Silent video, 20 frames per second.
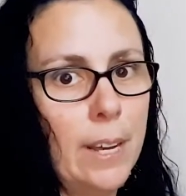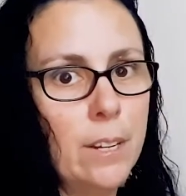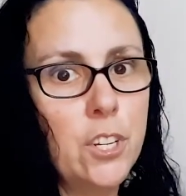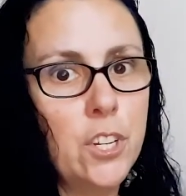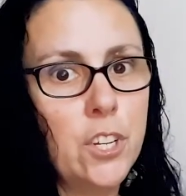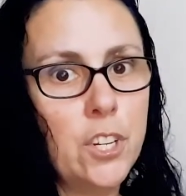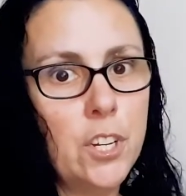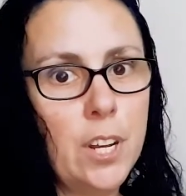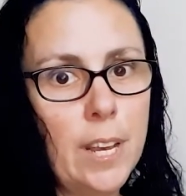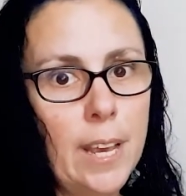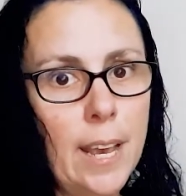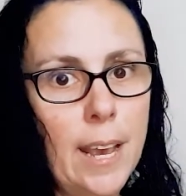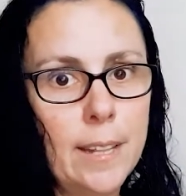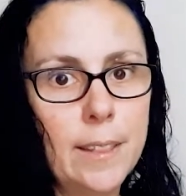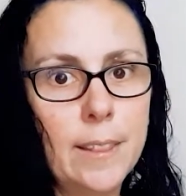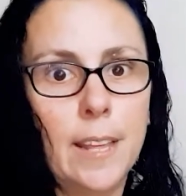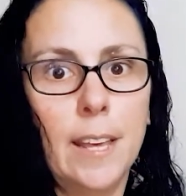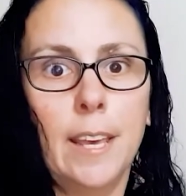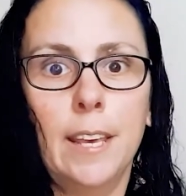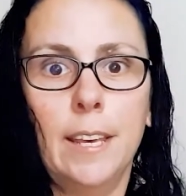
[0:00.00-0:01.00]
and she
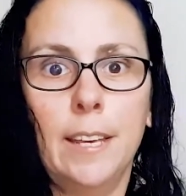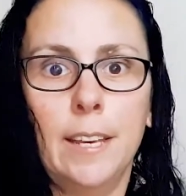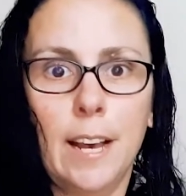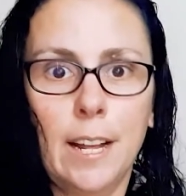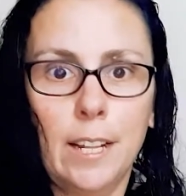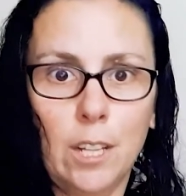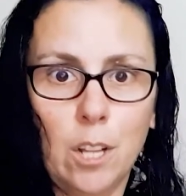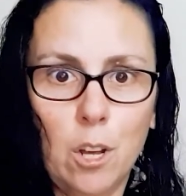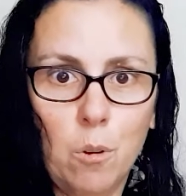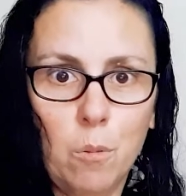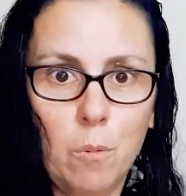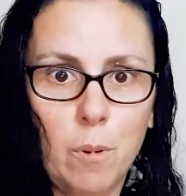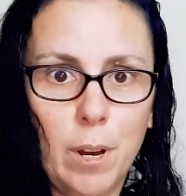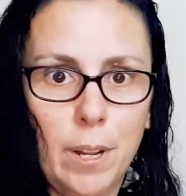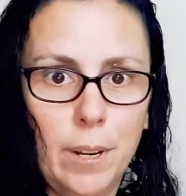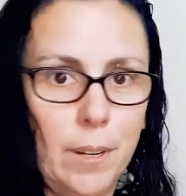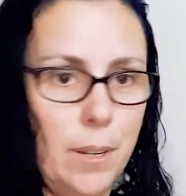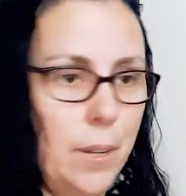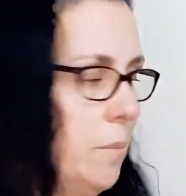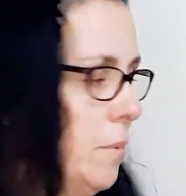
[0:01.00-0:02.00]
ate the yellow one.